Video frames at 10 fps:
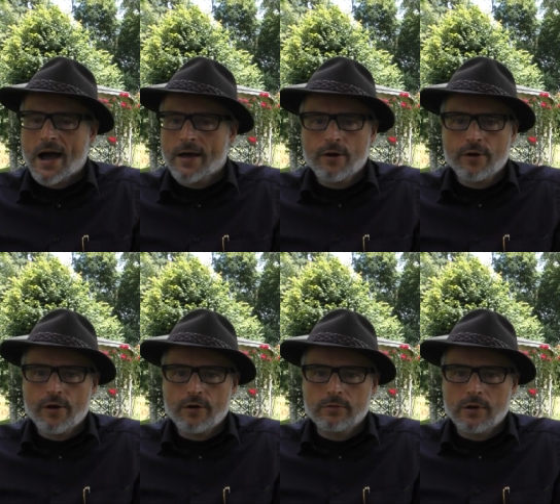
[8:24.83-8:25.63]
I don't
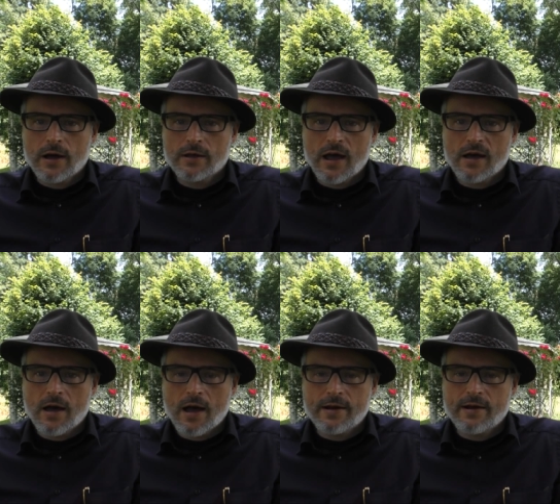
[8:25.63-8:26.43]
know.
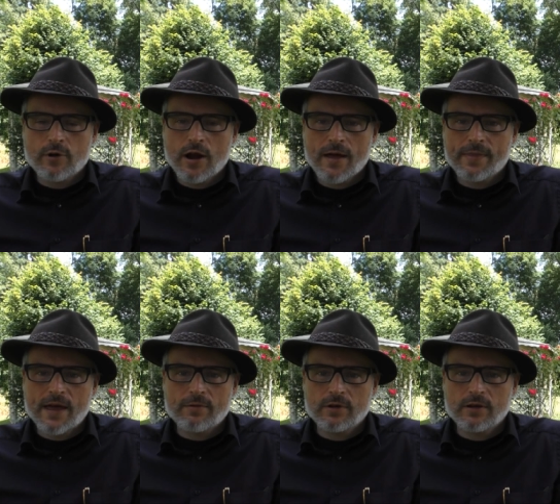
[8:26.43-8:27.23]
I never had
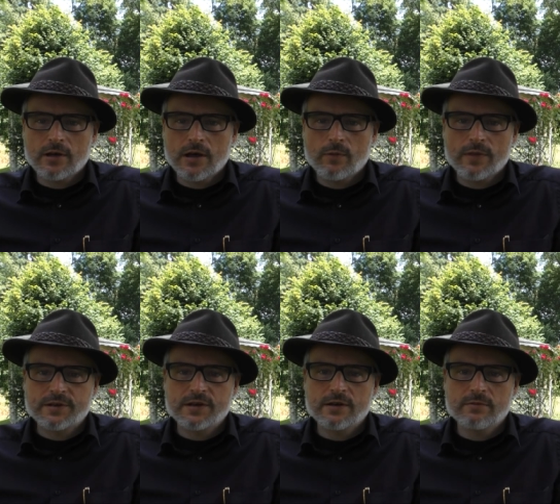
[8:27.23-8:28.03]
that with a
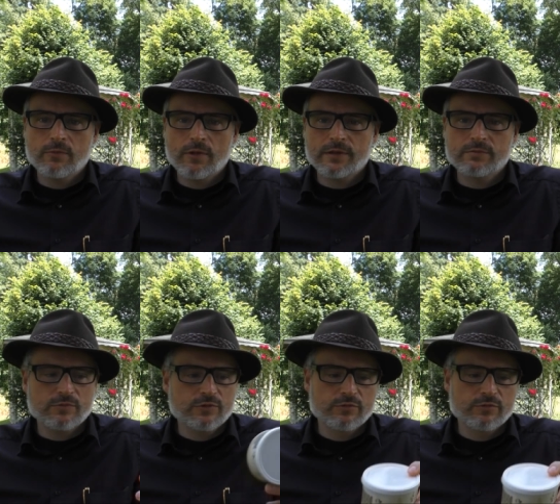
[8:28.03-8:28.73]
tin with a